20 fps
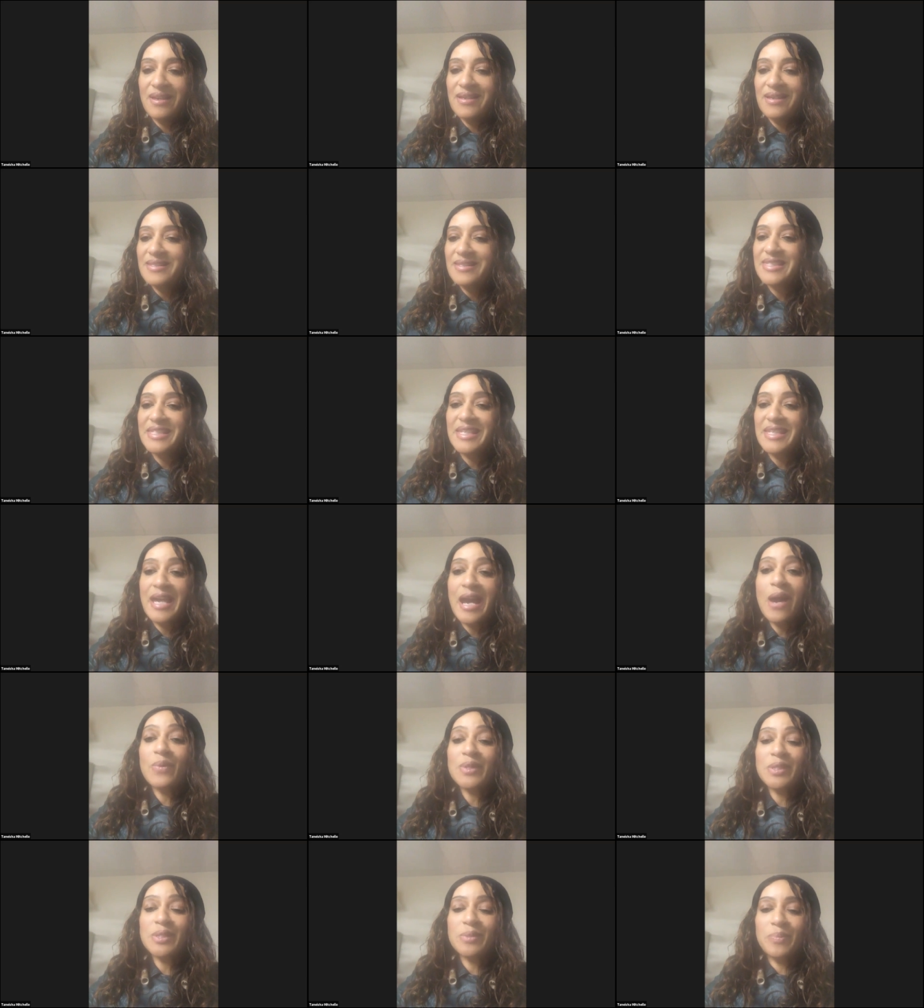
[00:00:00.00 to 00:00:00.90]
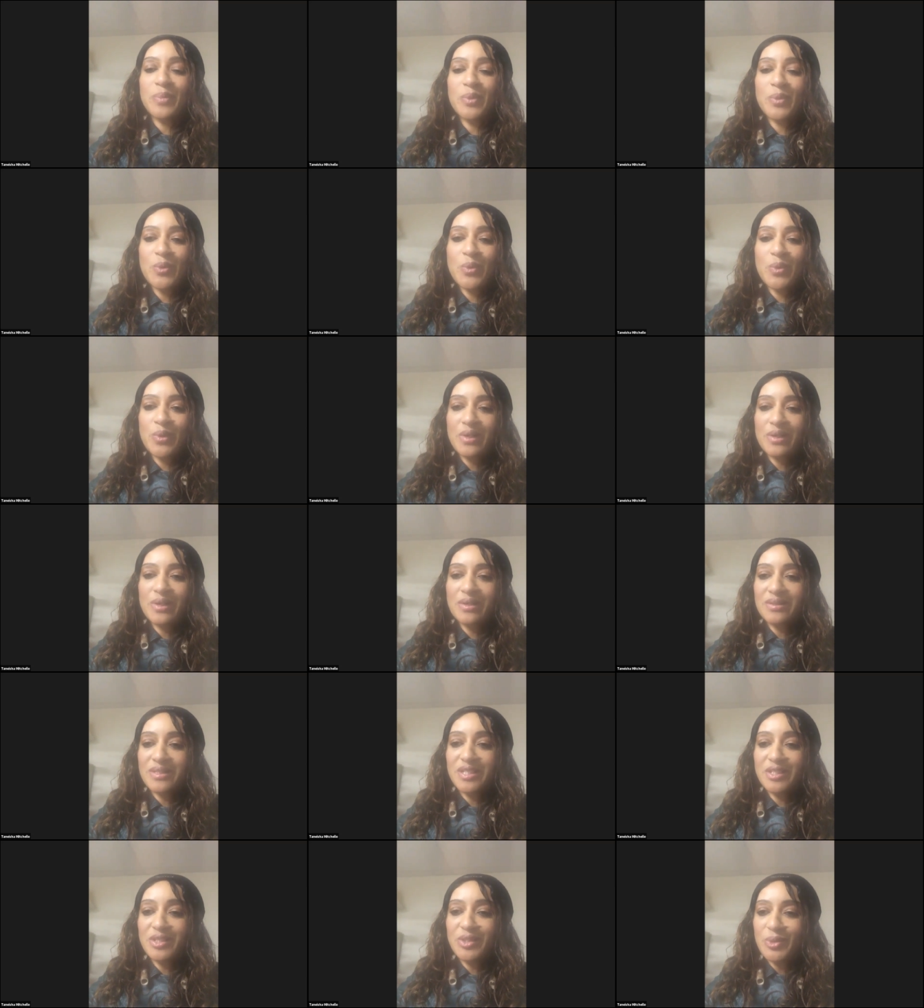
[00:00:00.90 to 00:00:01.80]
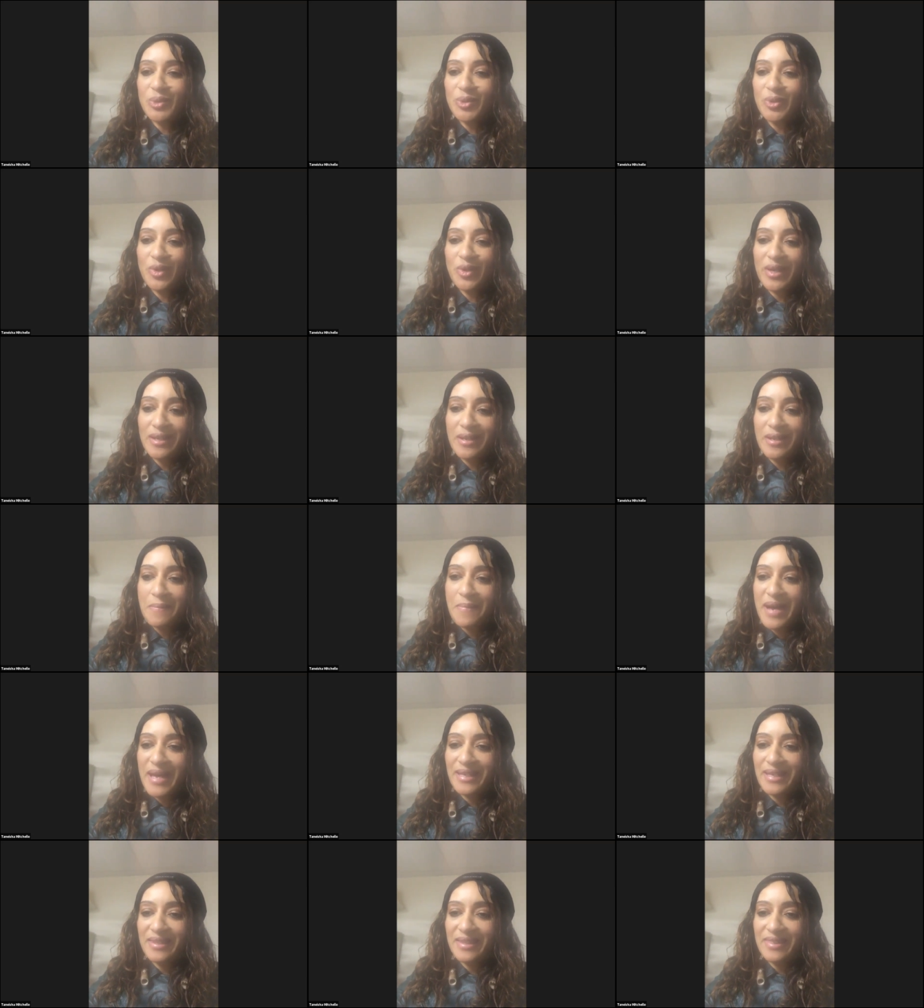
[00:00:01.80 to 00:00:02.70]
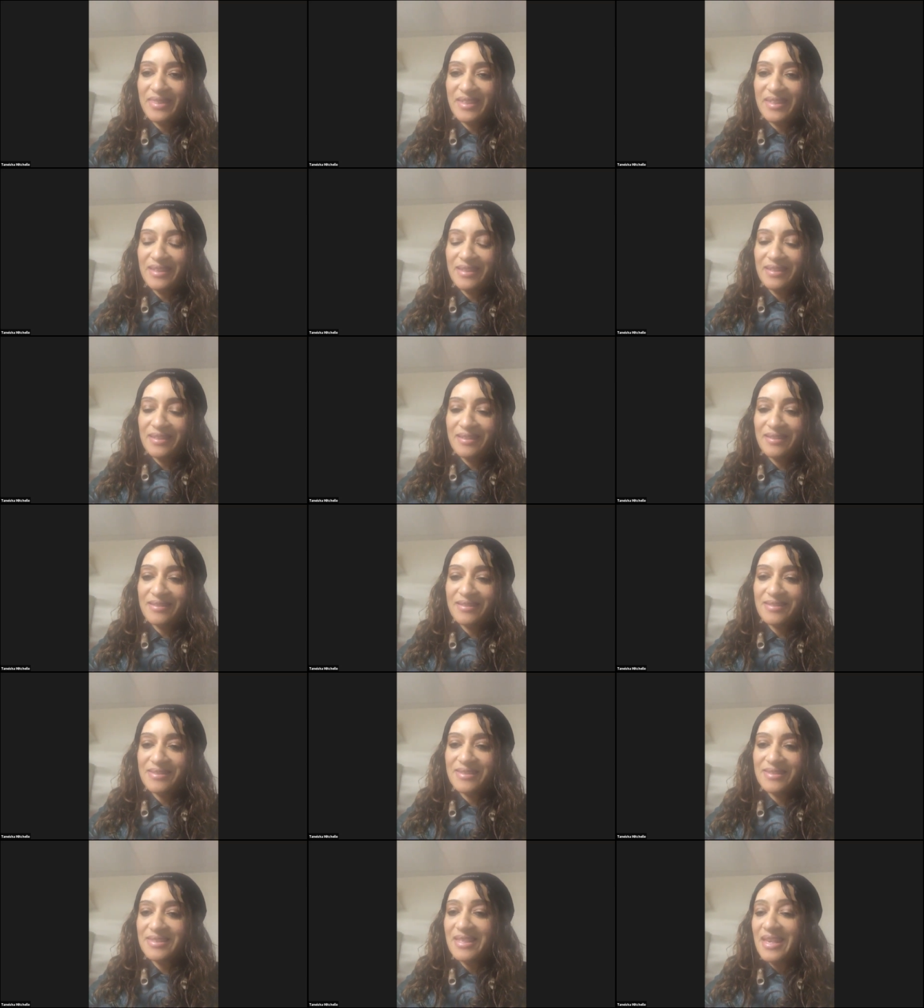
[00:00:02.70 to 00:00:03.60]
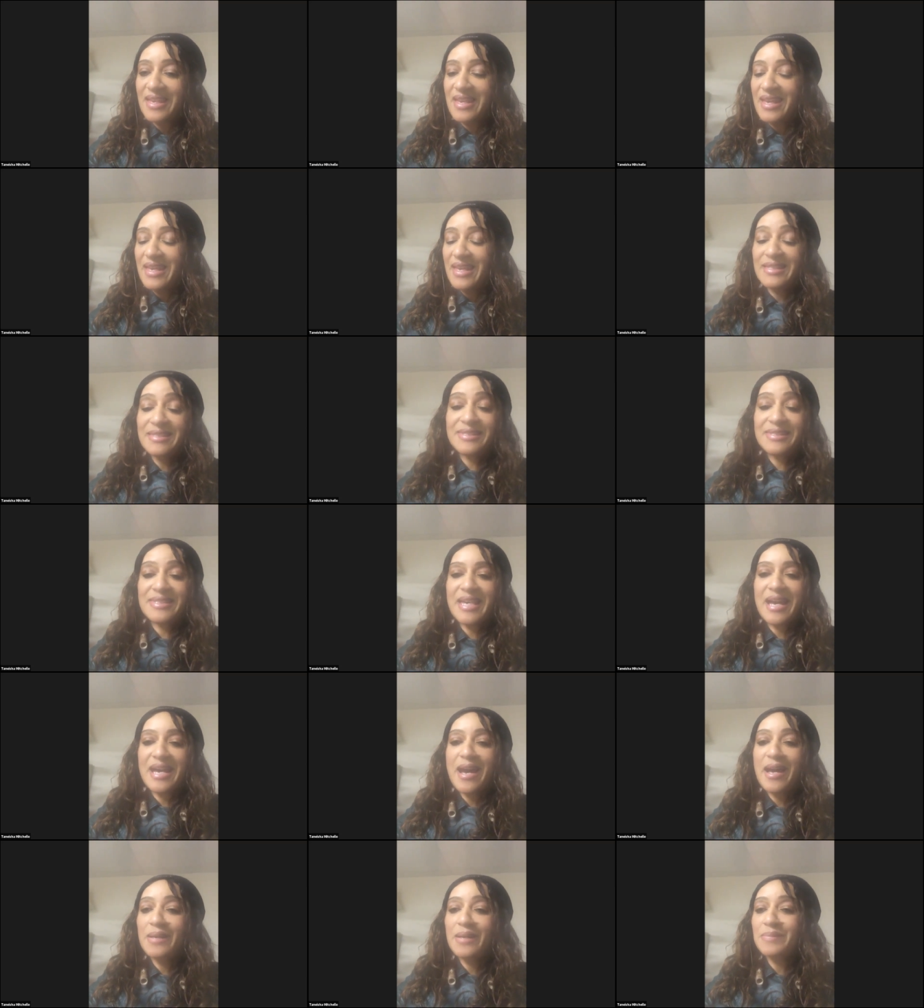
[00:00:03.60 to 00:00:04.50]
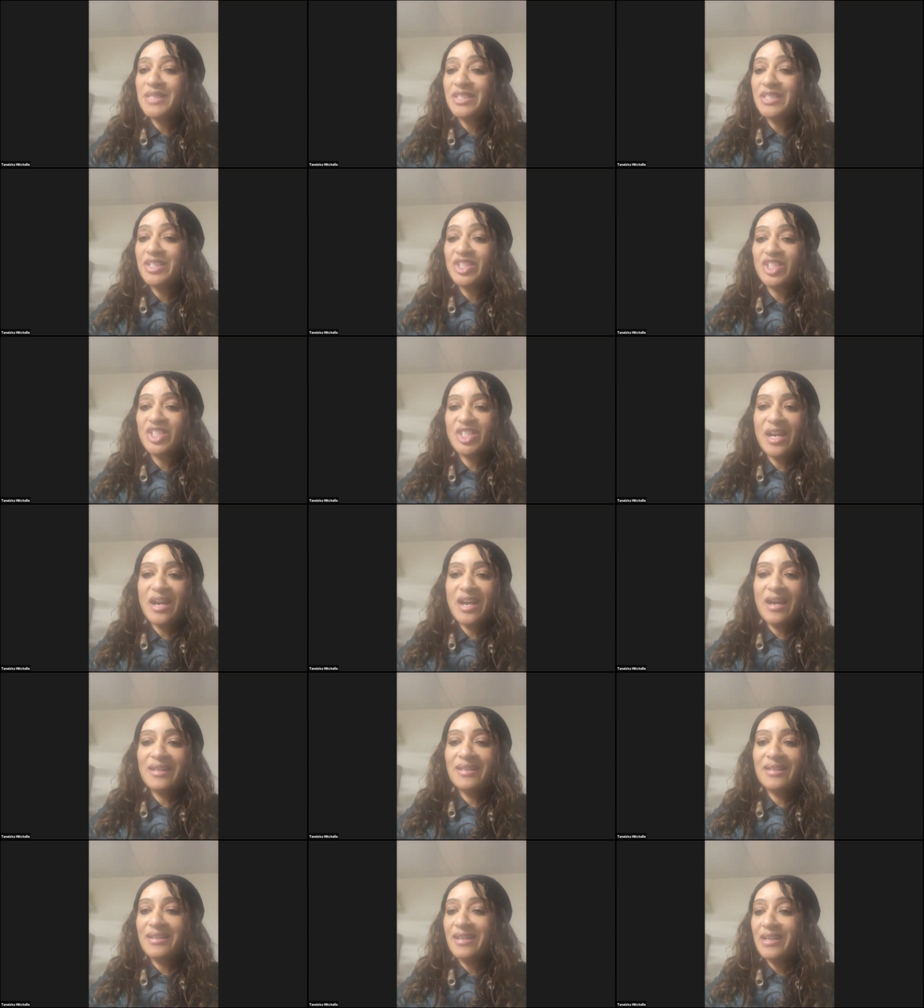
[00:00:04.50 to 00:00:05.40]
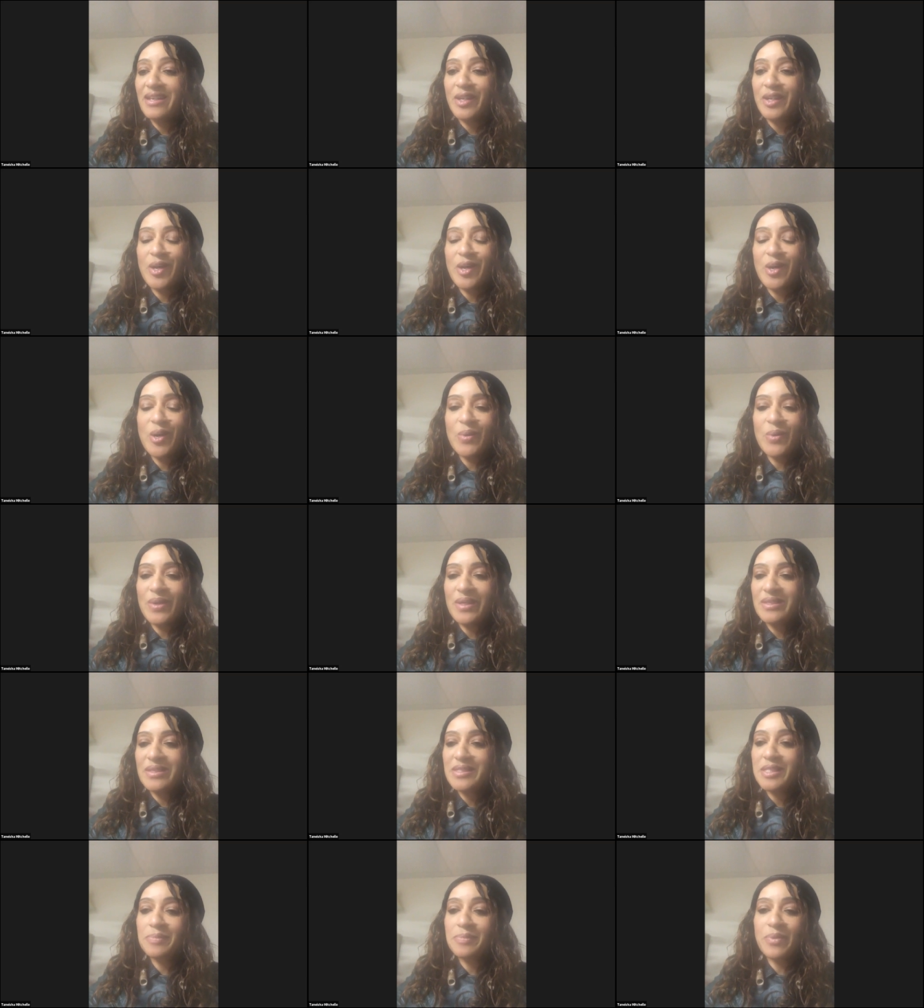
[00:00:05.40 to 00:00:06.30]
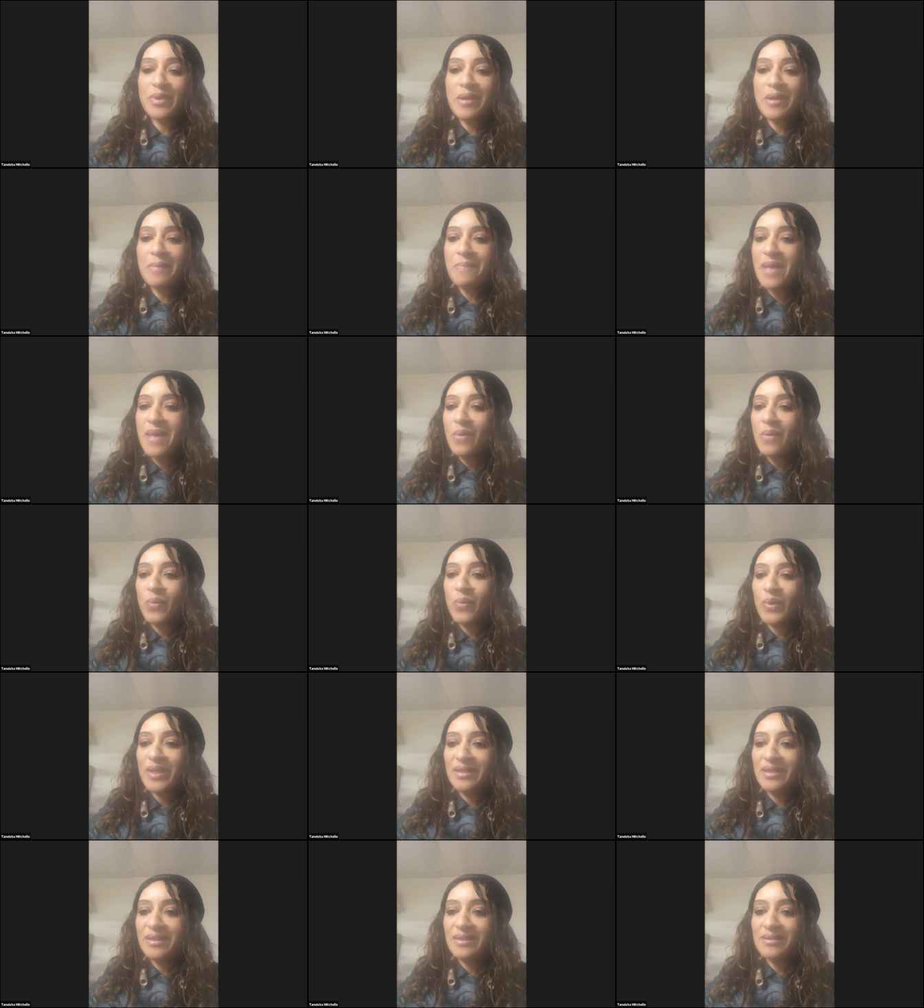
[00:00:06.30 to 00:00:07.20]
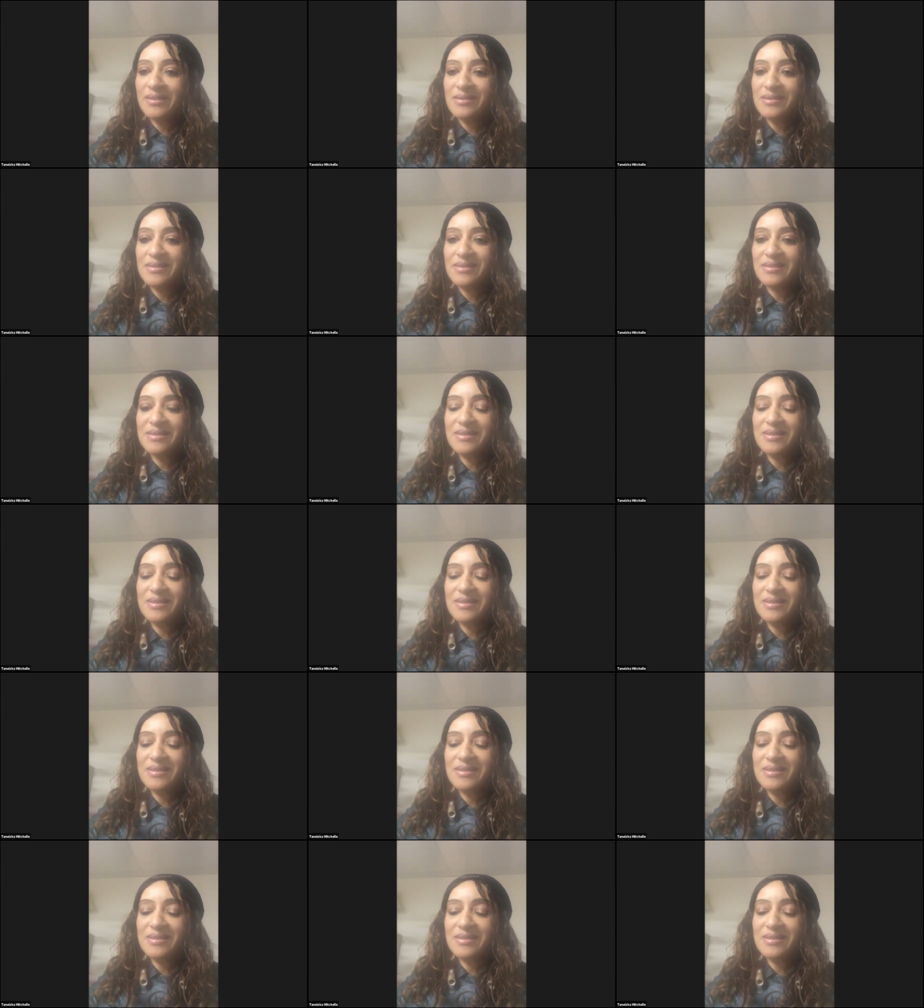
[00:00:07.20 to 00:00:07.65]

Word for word: See, I was born to do great and mighty things. Mm-hmm. It's time to shine, let go, and spread my wings.